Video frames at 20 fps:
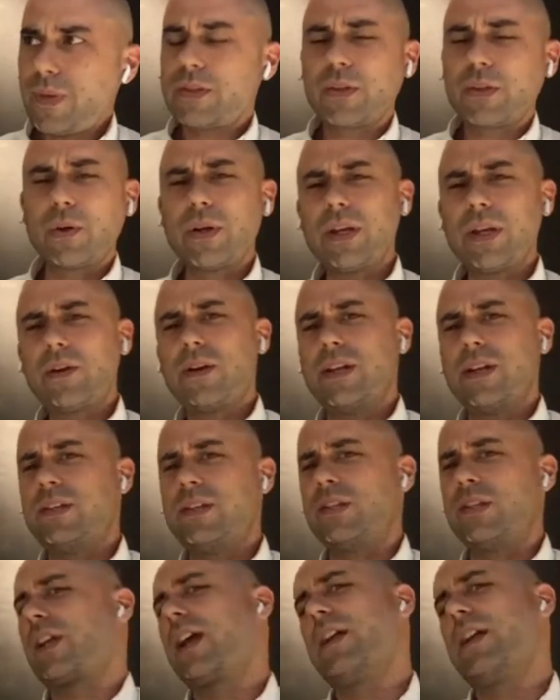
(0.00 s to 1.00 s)
So here he
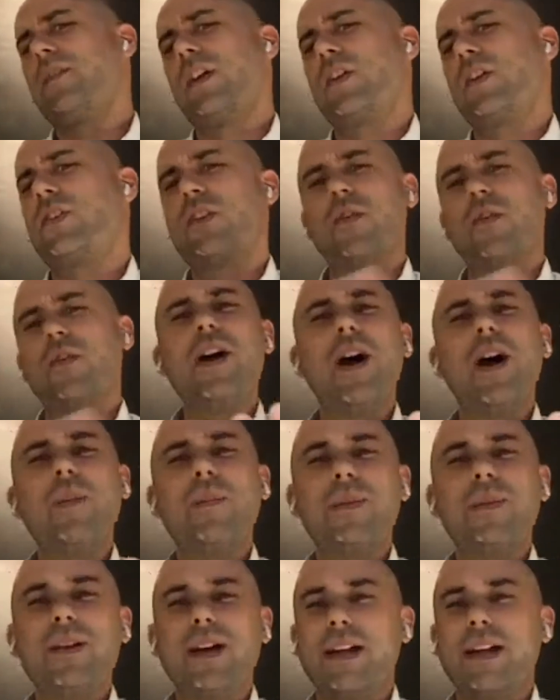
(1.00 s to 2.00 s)
just kind of like showed
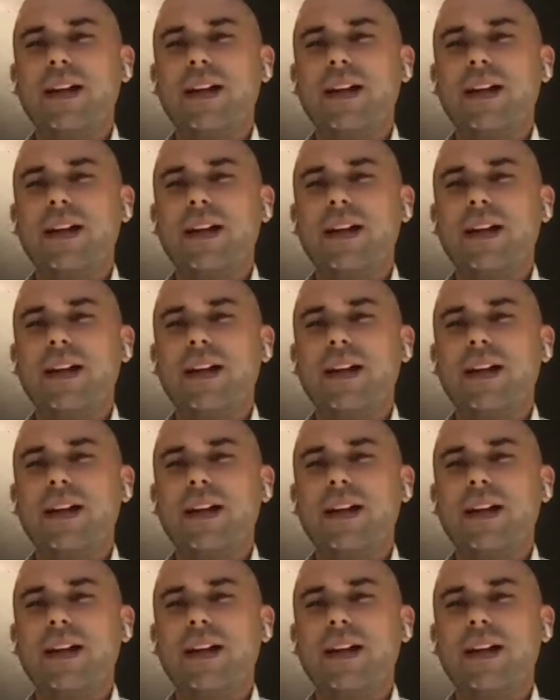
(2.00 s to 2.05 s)
up.